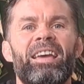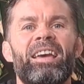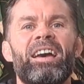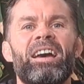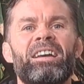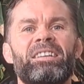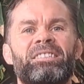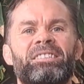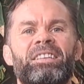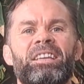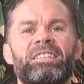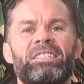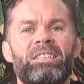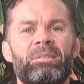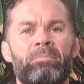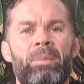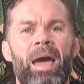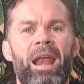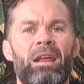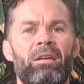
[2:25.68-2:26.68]
A
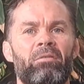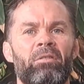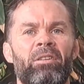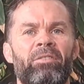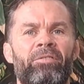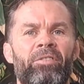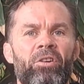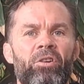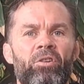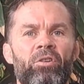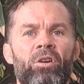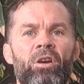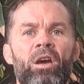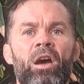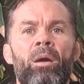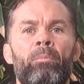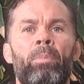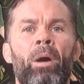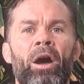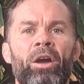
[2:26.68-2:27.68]
systematic review
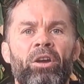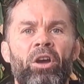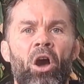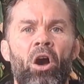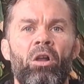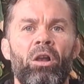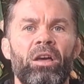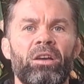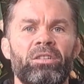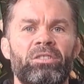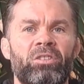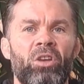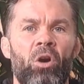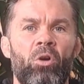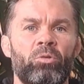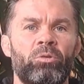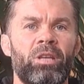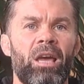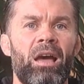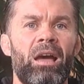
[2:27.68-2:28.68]
by
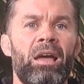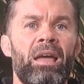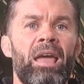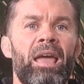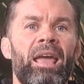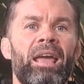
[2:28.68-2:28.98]
cultivated